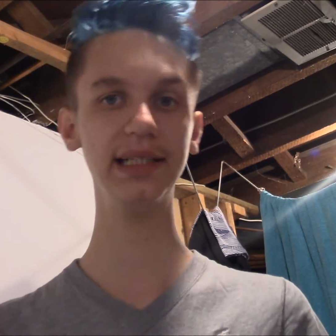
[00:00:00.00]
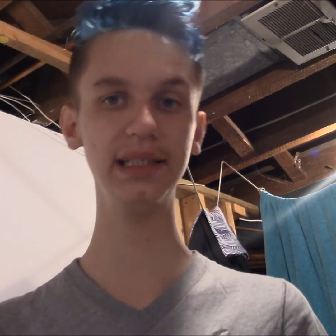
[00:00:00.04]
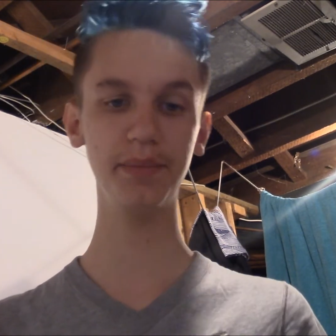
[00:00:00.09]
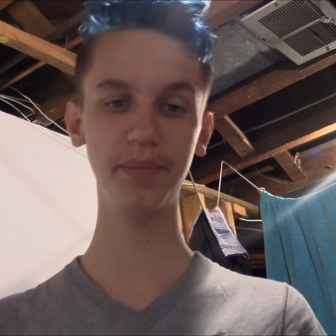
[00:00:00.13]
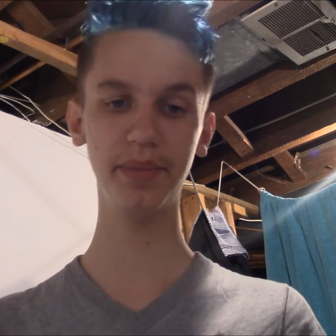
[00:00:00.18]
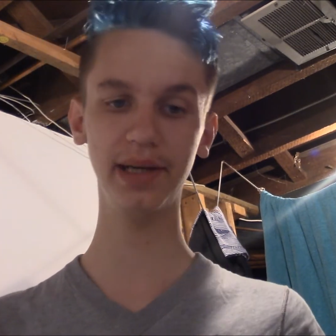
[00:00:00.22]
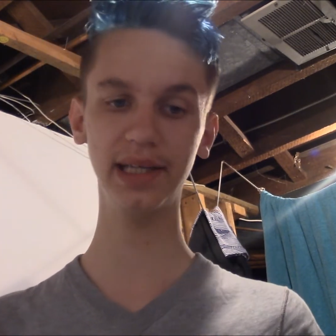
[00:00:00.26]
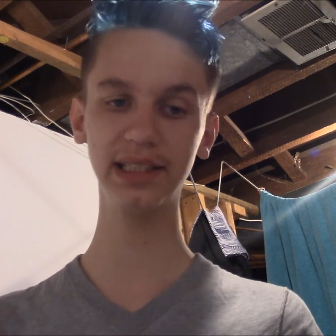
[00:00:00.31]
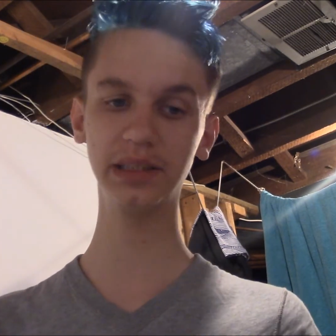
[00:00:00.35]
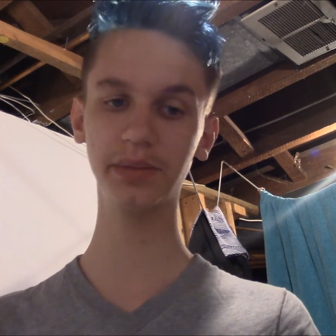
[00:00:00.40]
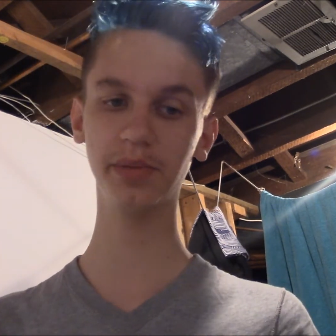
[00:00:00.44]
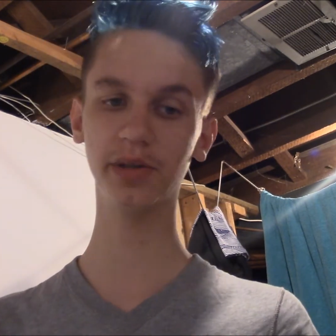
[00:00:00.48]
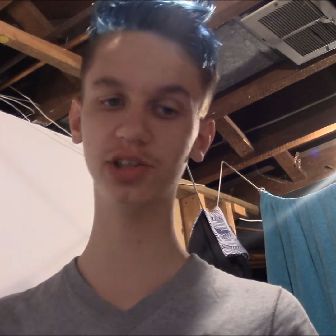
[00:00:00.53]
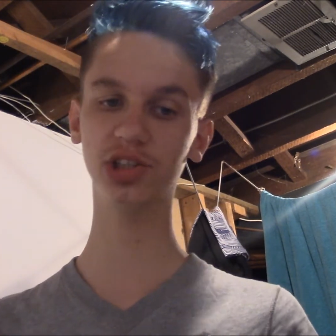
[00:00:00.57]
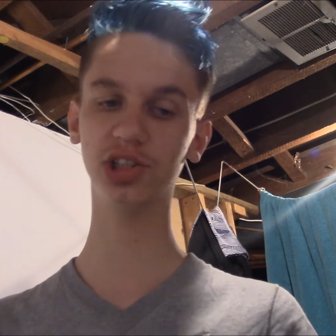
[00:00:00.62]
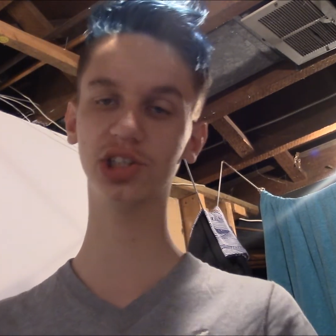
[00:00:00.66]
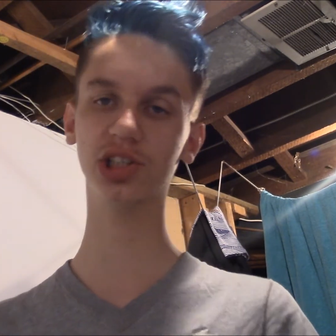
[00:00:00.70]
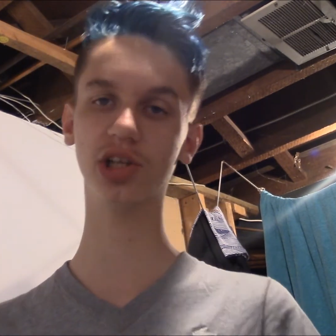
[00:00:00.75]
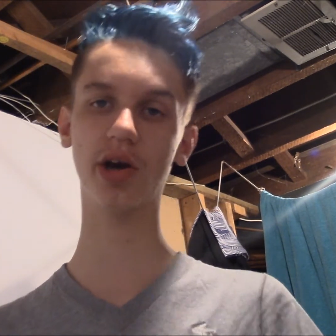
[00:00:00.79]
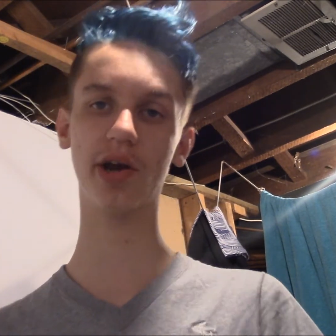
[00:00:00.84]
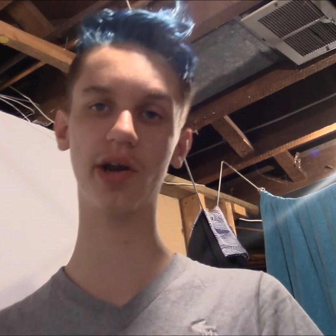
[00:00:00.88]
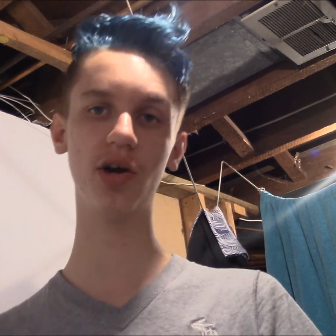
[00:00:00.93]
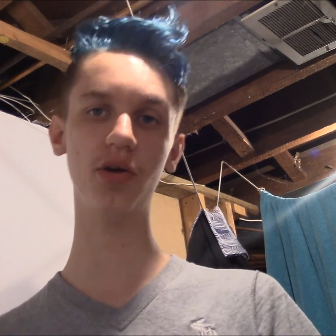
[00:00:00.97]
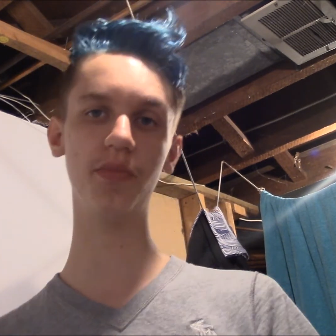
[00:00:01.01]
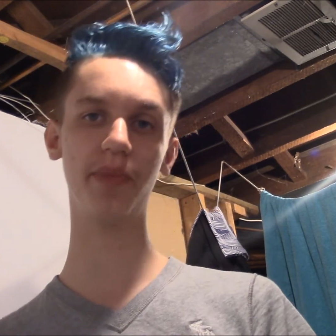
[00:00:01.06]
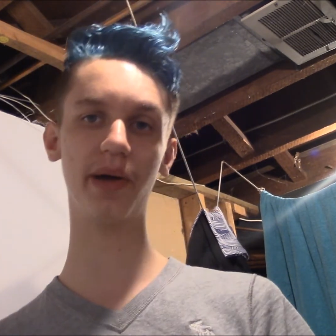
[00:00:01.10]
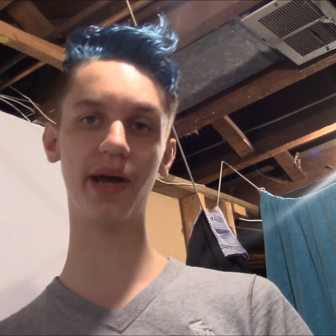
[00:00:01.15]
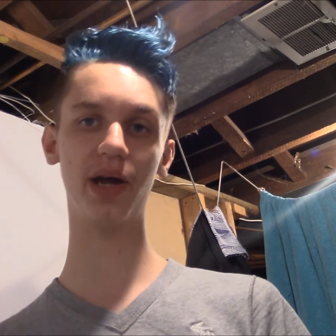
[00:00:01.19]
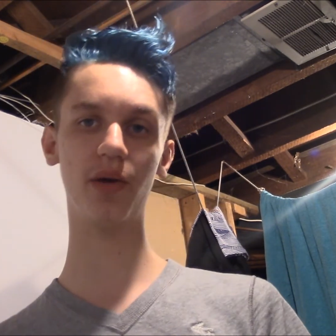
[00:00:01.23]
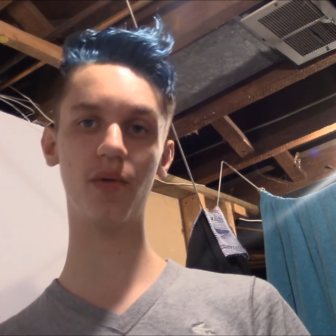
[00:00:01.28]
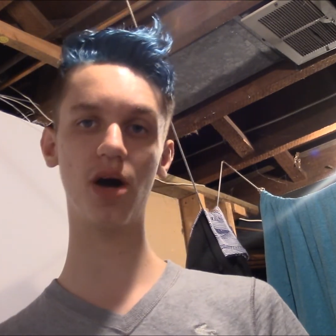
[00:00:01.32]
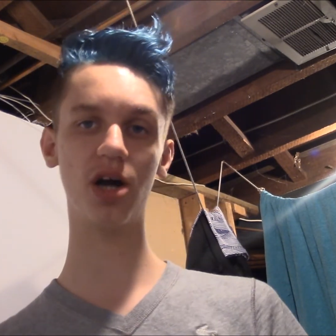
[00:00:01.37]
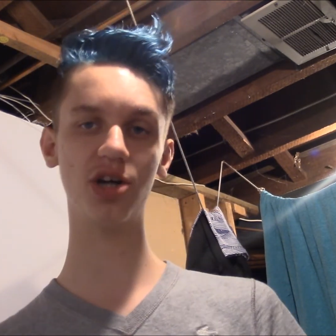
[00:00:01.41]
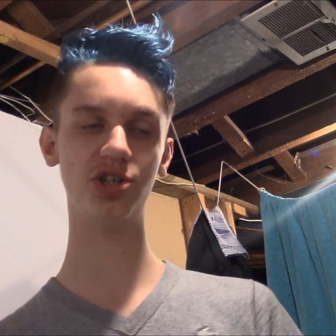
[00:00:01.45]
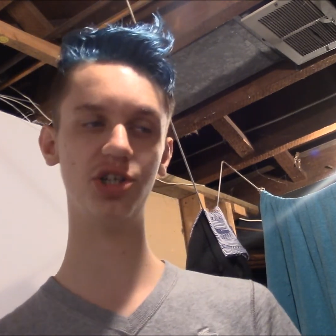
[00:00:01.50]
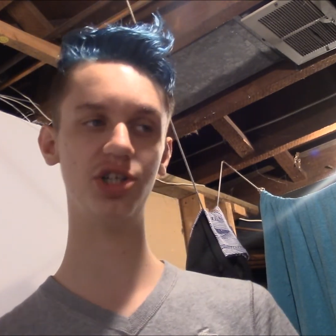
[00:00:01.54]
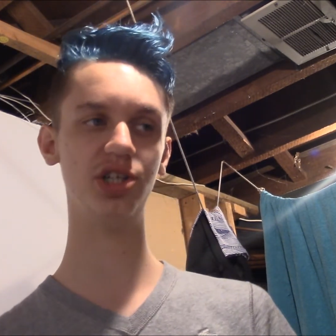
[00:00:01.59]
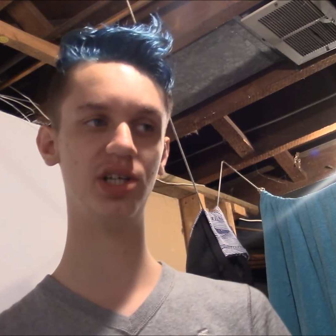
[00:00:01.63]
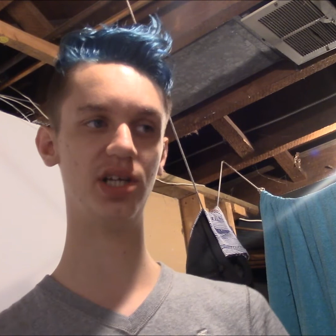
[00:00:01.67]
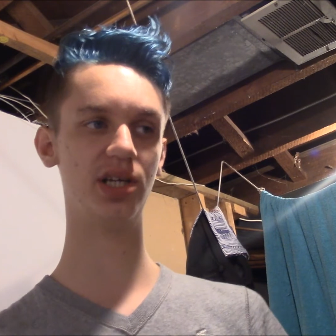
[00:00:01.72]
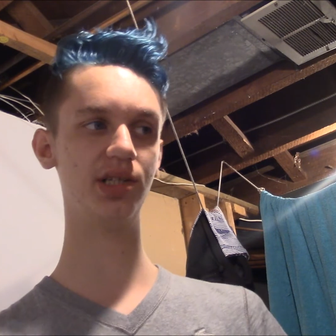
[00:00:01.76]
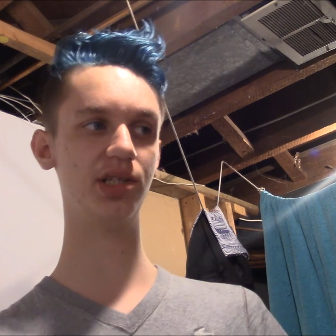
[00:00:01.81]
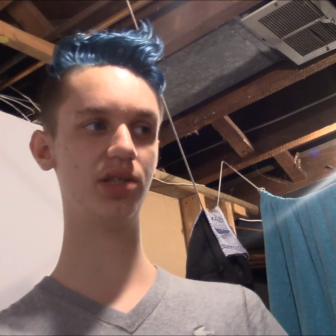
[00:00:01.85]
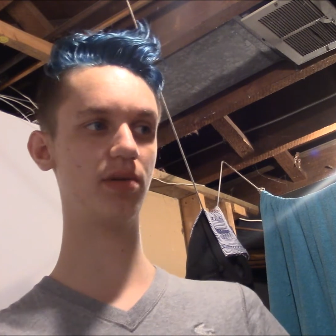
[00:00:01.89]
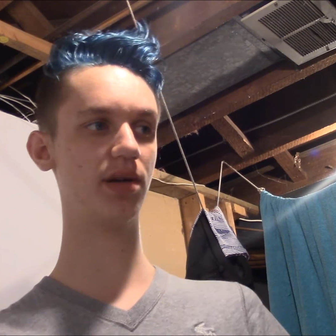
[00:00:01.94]
Pittsburgh just got out by
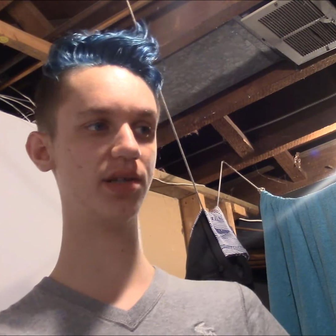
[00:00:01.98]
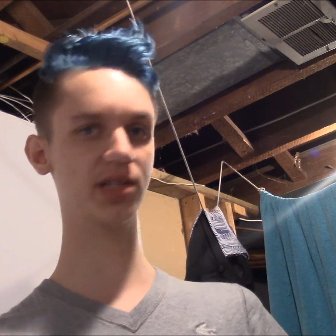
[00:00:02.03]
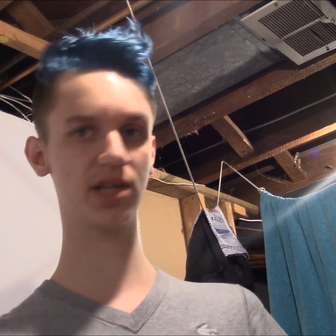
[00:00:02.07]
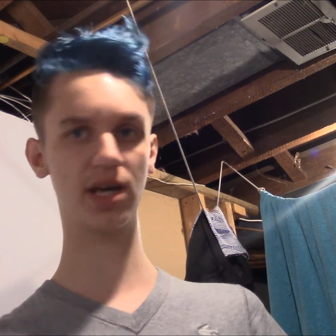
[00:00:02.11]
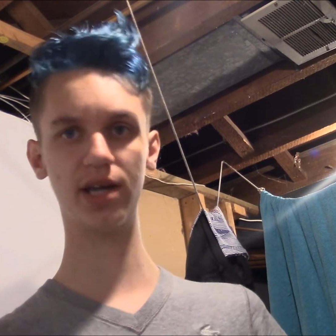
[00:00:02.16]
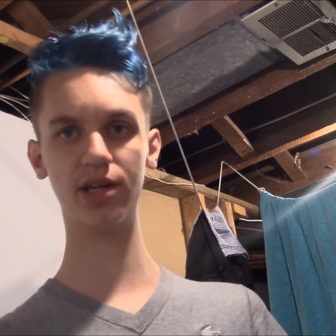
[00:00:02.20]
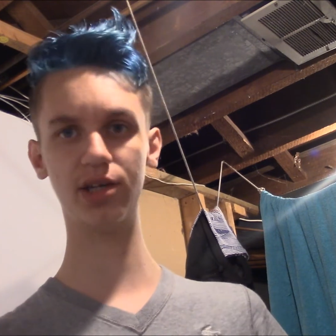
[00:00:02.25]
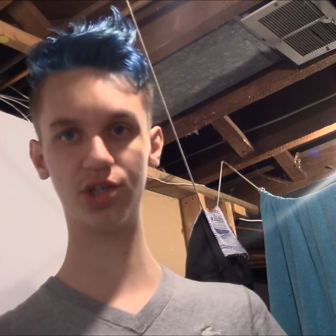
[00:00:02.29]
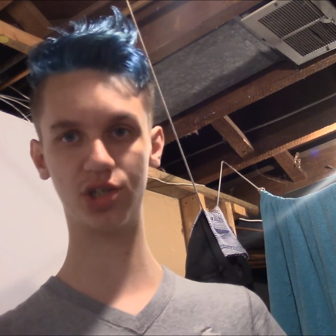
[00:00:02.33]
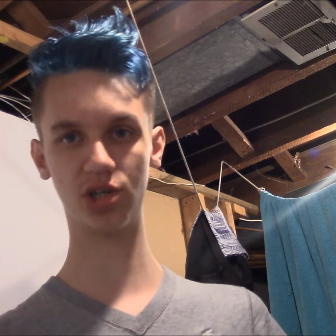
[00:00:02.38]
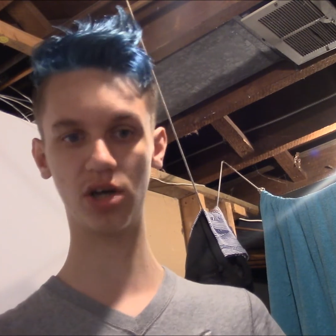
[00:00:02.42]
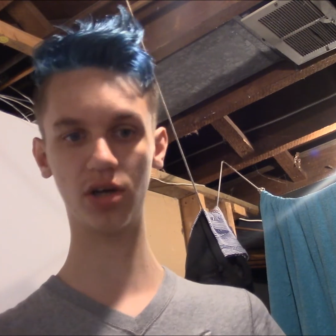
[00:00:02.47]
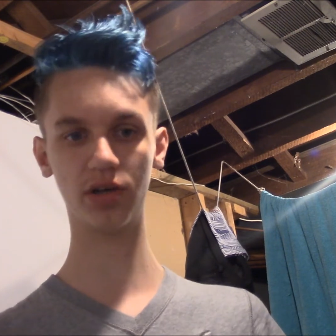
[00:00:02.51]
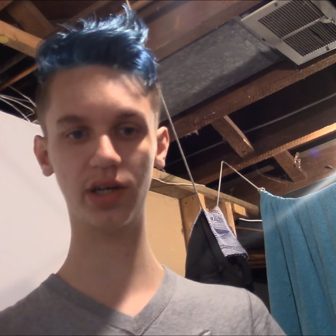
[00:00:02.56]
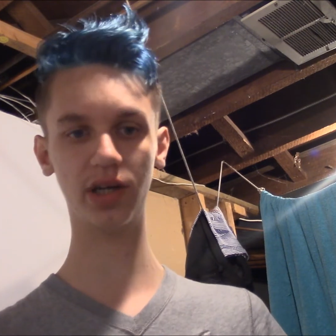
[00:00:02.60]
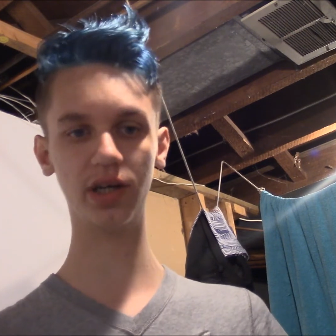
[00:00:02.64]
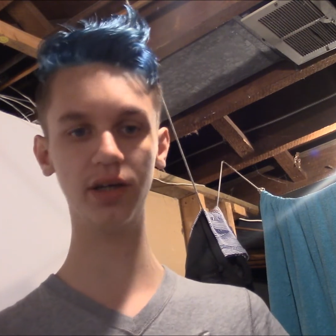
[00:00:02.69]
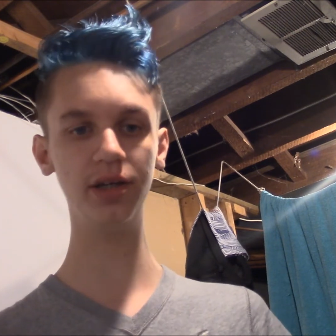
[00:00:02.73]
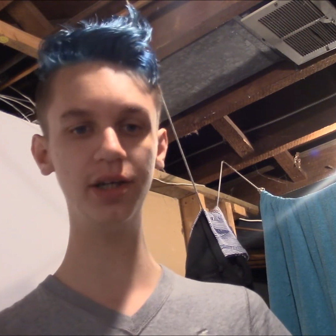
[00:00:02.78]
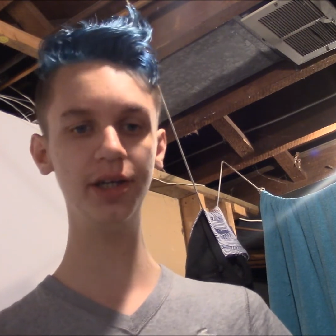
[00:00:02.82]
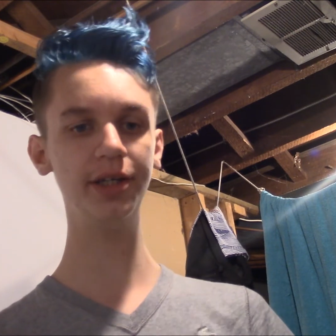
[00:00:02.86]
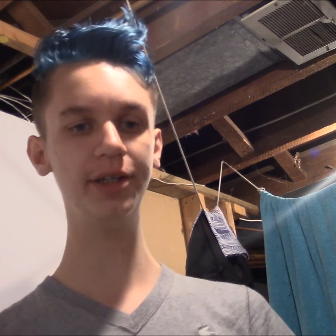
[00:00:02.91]
Washington, so that's kind of shocking.